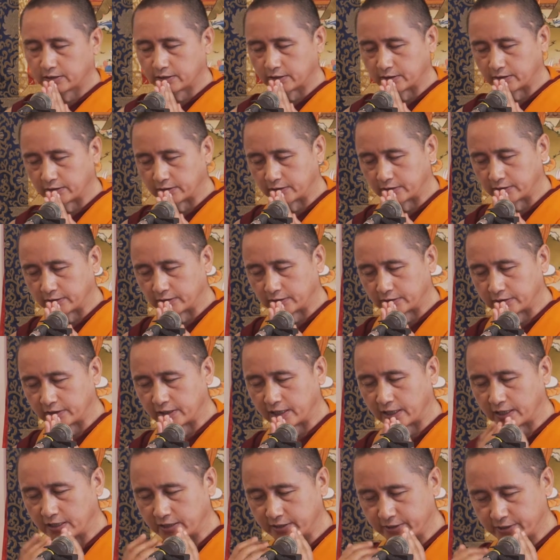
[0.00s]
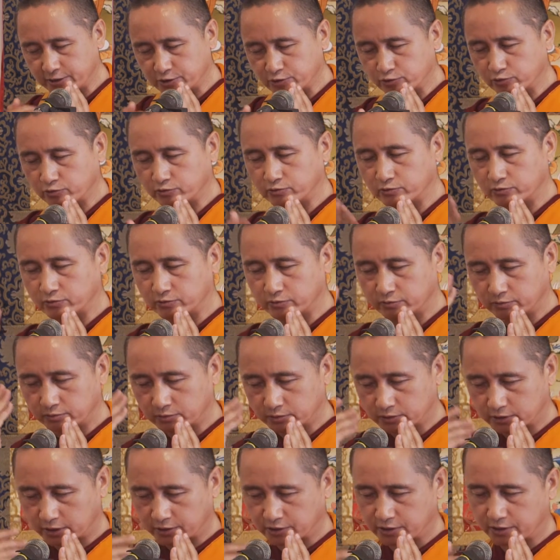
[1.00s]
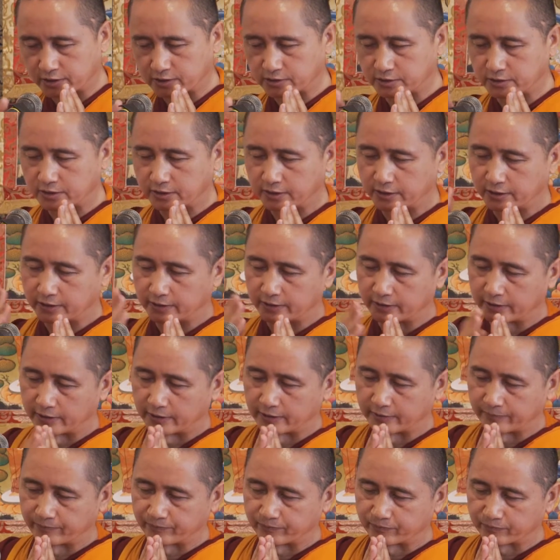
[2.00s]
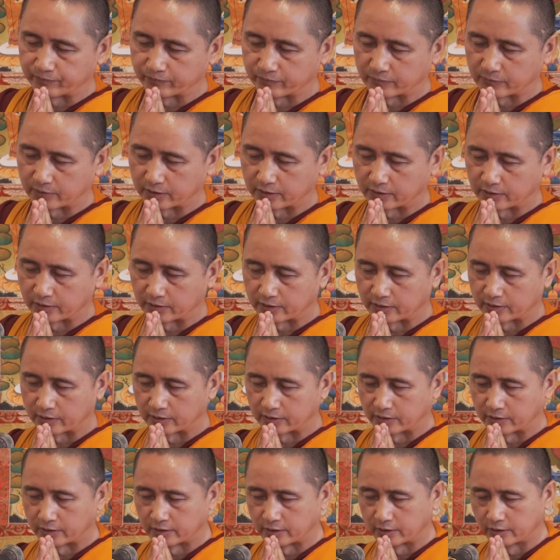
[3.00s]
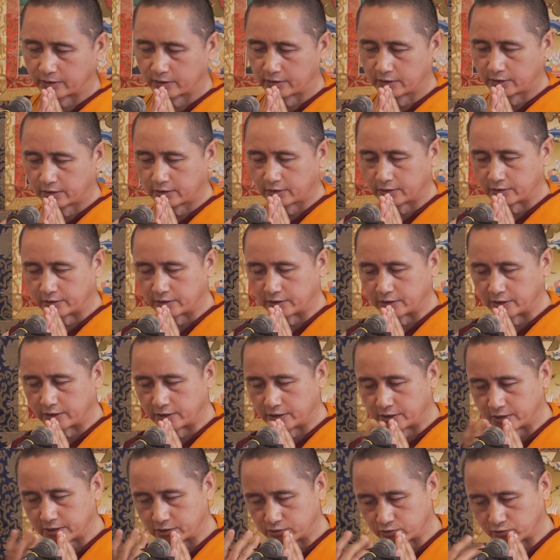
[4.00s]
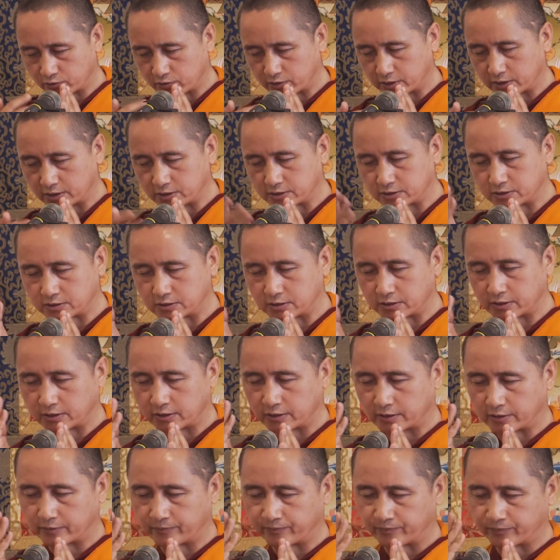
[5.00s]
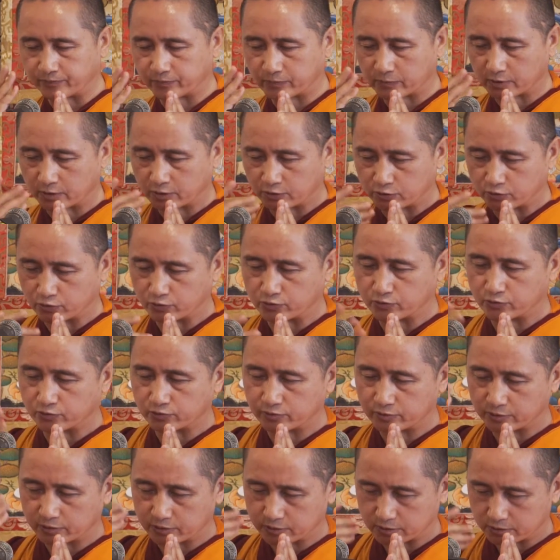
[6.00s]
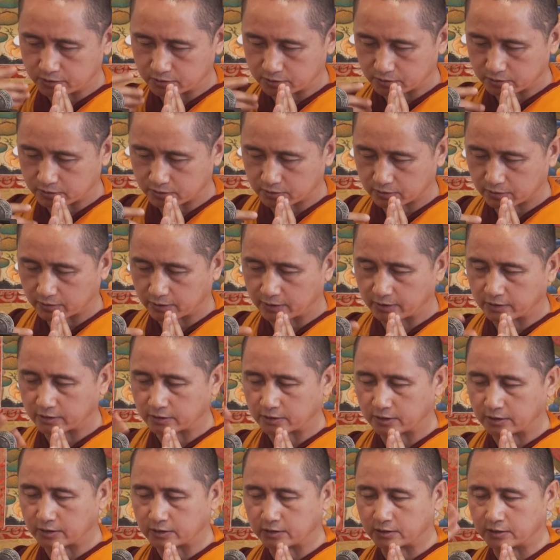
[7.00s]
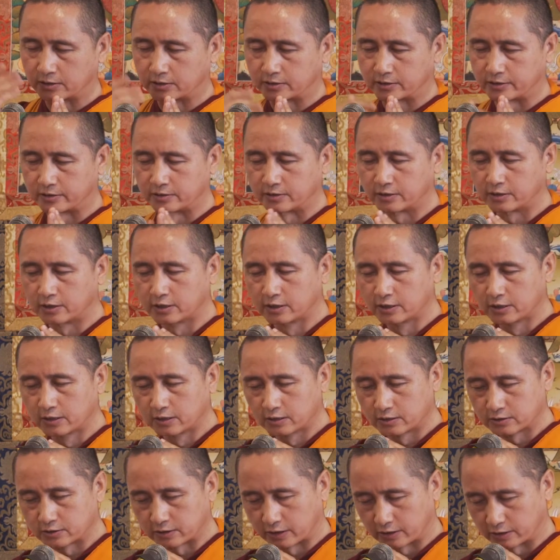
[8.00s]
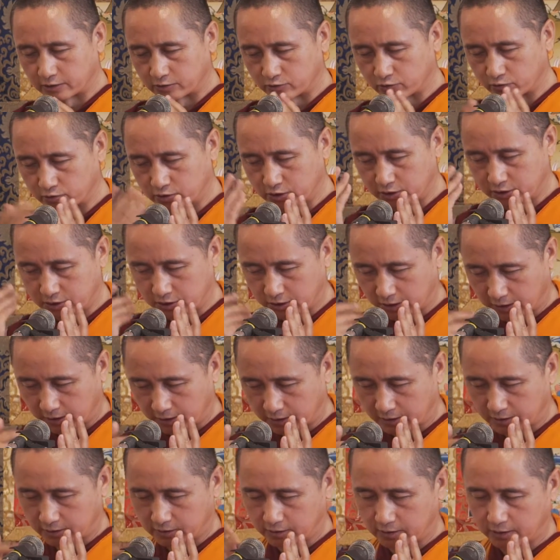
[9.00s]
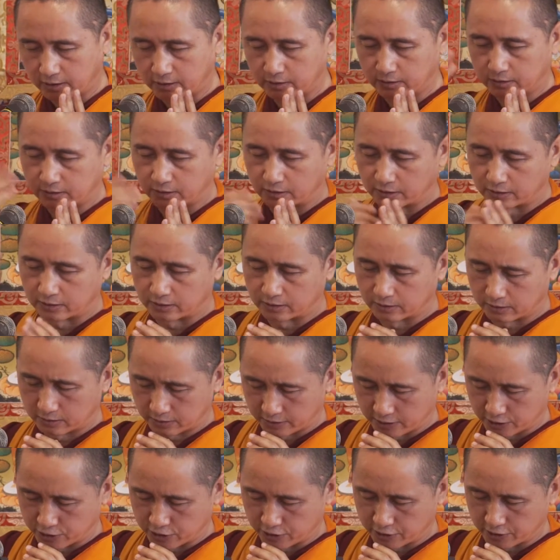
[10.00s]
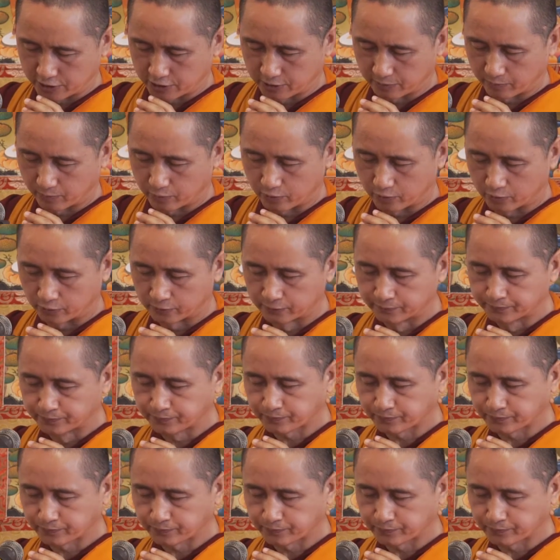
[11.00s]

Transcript: uh, their lineage guru, such as the um, uh, the His Holiness um, two tutors, and then the Tari Doche Chang, then the Deshen Nyingbo,